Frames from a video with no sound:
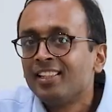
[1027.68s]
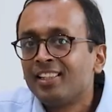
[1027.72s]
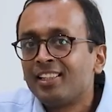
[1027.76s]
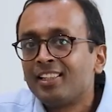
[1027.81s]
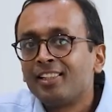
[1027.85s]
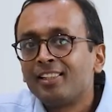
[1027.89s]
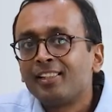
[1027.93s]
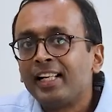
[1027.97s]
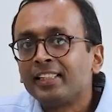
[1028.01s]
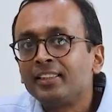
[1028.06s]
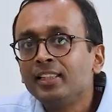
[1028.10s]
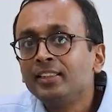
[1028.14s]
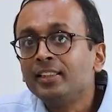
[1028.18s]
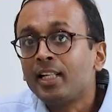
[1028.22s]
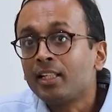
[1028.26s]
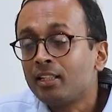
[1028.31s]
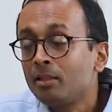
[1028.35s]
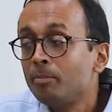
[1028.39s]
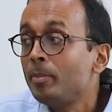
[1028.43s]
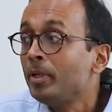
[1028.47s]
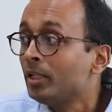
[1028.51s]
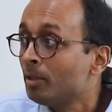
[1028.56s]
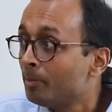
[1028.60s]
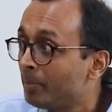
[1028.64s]
I think
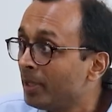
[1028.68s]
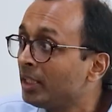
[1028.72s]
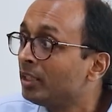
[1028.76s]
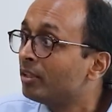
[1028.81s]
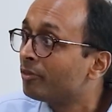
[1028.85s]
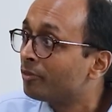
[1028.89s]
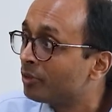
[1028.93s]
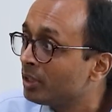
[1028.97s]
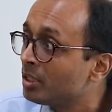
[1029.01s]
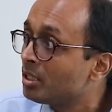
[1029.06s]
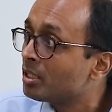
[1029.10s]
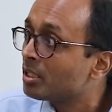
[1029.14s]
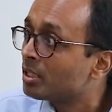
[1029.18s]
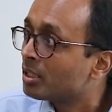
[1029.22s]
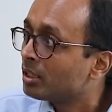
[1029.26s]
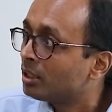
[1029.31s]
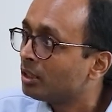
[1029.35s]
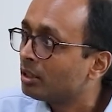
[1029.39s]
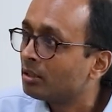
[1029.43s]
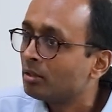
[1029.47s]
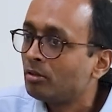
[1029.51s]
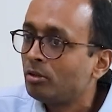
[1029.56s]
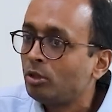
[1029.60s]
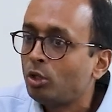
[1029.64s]
that will make a big difference,
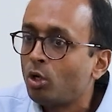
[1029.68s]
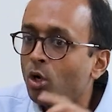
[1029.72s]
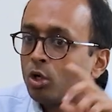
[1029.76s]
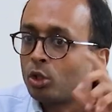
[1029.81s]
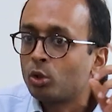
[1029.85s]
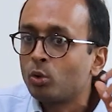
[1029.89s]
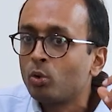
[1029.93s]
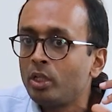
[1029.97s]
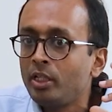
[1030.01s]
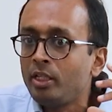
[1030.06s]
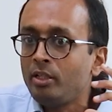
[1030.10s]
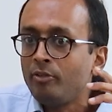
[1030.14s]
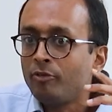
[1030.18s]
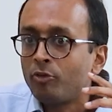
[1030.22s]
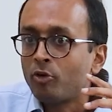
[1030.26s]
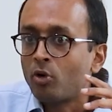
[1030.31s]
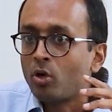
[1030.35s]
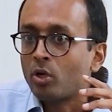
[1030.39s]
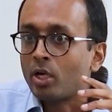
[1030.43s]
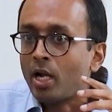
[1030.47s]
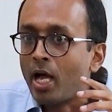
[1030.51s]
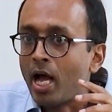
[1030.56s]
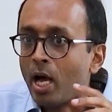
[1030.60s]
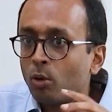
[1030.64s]
not only
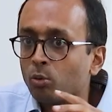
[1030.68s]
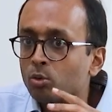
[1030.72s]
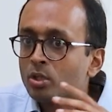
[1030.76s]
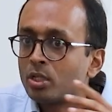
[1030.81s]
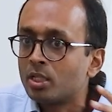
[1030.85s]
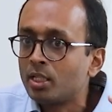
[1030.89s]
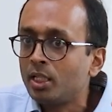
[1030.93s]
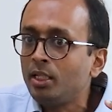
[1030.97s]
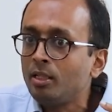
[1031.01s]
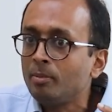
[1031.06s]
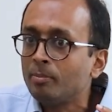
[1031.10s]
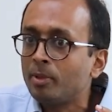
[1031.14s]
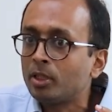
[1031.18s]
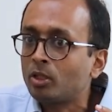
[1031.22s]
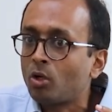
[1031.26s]
for housing,